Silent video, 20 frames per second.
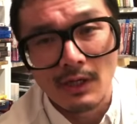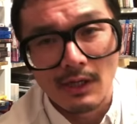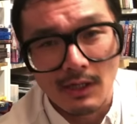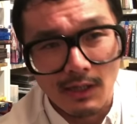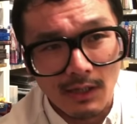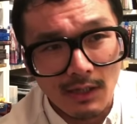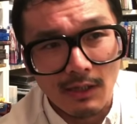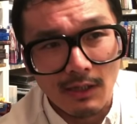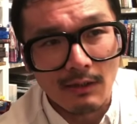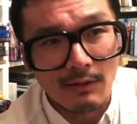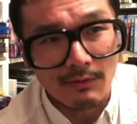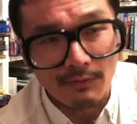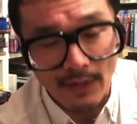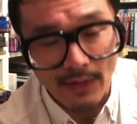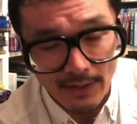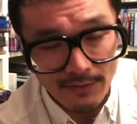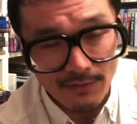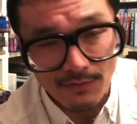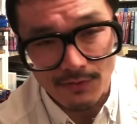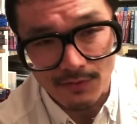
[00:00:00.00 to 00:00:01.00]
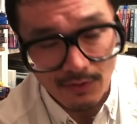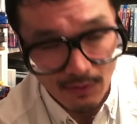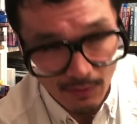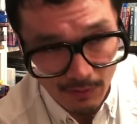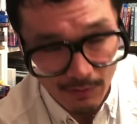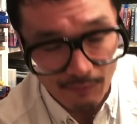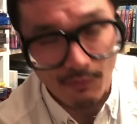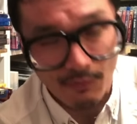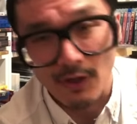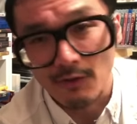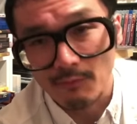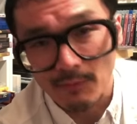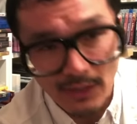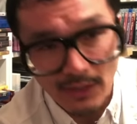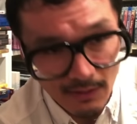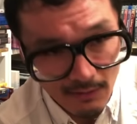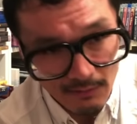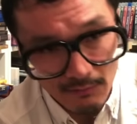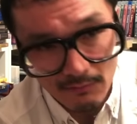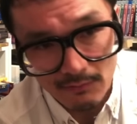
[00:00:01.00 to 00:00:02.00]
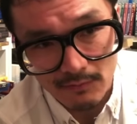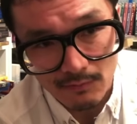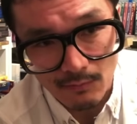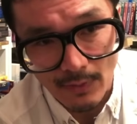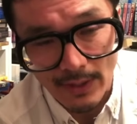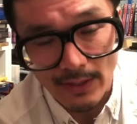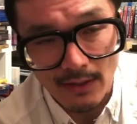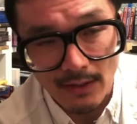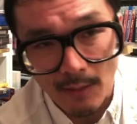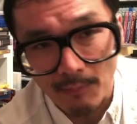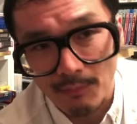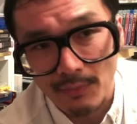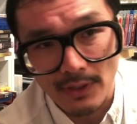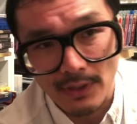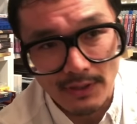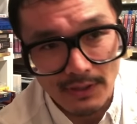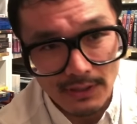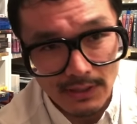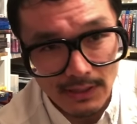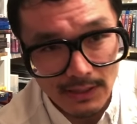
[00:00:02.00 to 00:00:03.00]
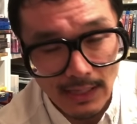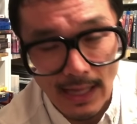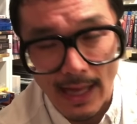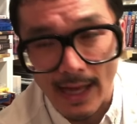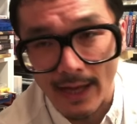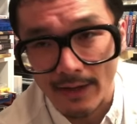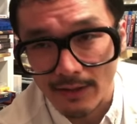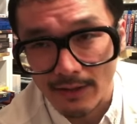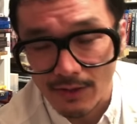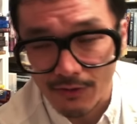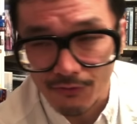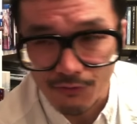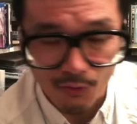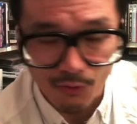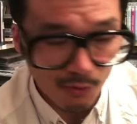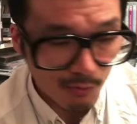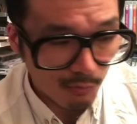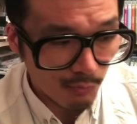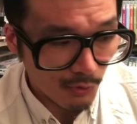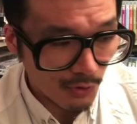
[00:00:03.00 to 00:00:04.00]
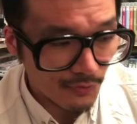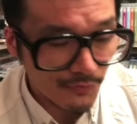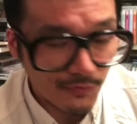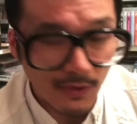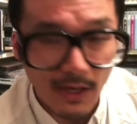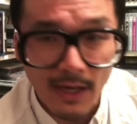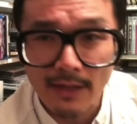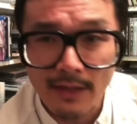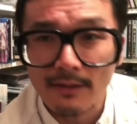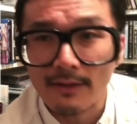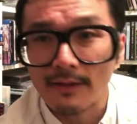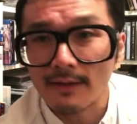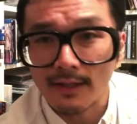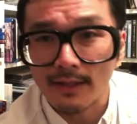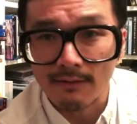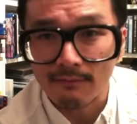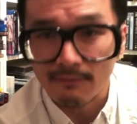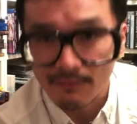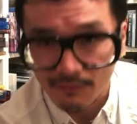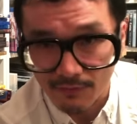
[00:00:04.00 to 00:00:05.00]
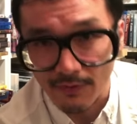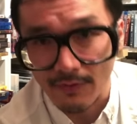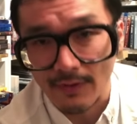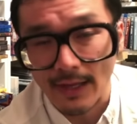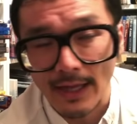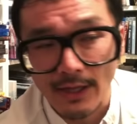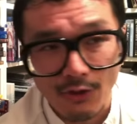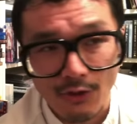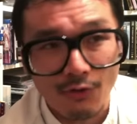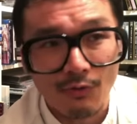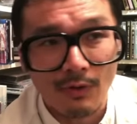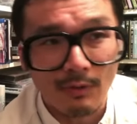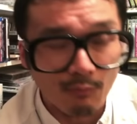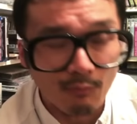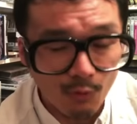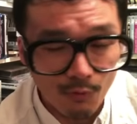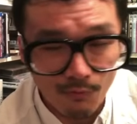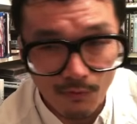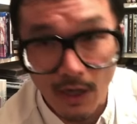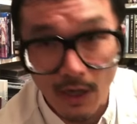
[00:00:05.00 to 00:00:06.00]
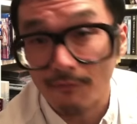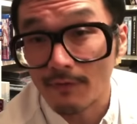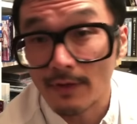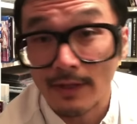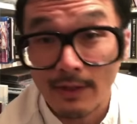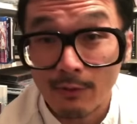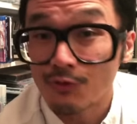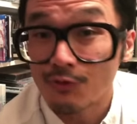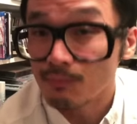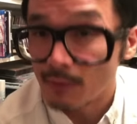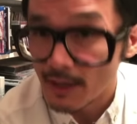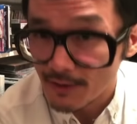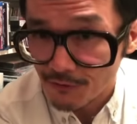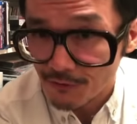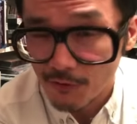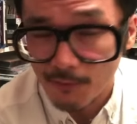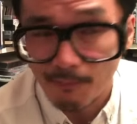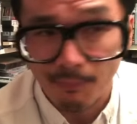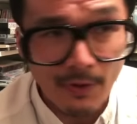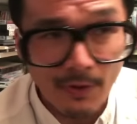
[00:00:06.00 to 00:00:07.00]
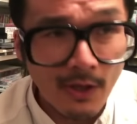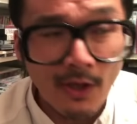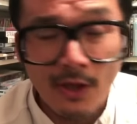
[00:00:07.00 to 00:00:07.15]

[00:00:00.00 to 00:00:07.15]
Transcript: uh, next uh, in front of me went up and uh, had his or her book signed, and then said thank you and moved off. And it was my turn.